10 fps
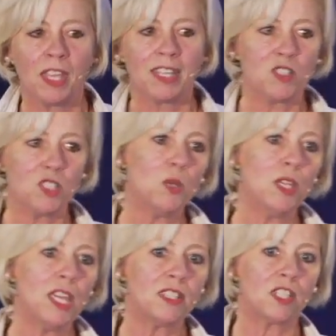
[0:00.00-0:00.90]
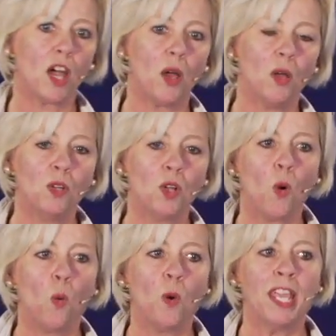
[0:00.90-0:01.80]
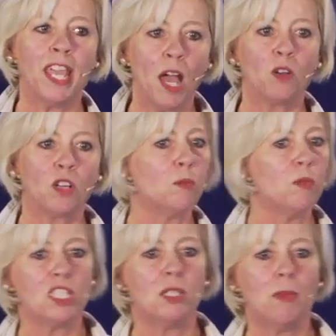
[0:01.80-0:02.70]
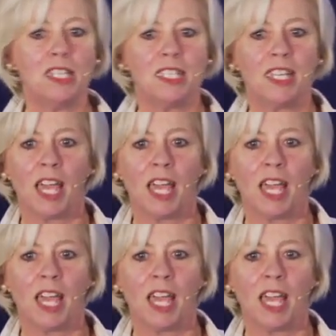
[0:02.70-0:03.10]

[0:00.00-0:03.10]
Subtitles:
Now, 2 years ago, we held a community meeting